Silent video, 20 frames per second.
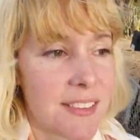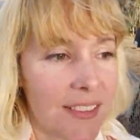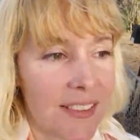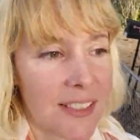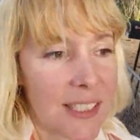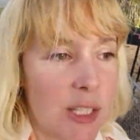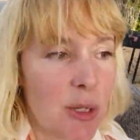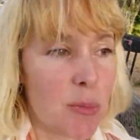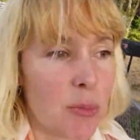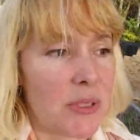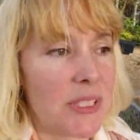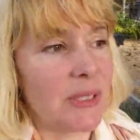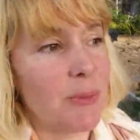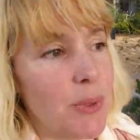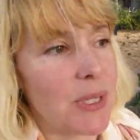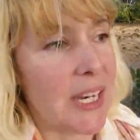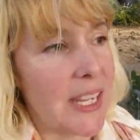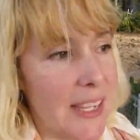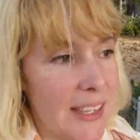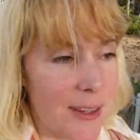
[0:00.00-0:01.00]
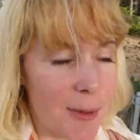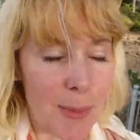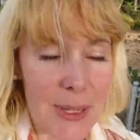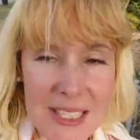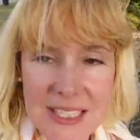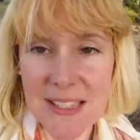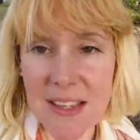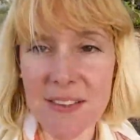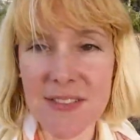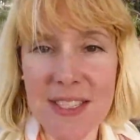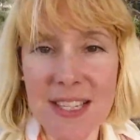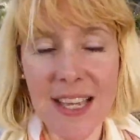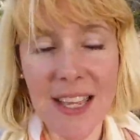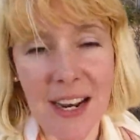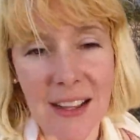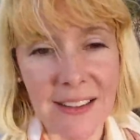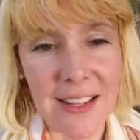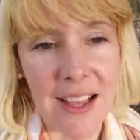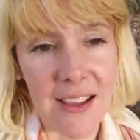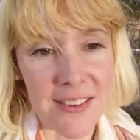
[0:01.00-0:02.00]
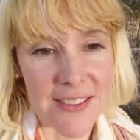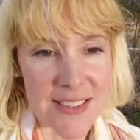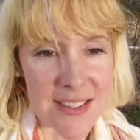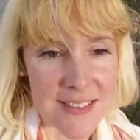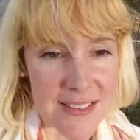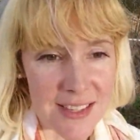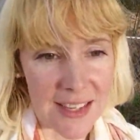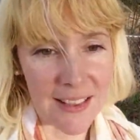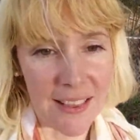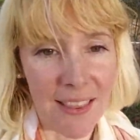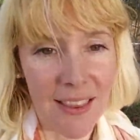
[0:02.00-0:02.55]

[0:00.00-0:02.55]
but then when I hear myself say it out loud, it sounds like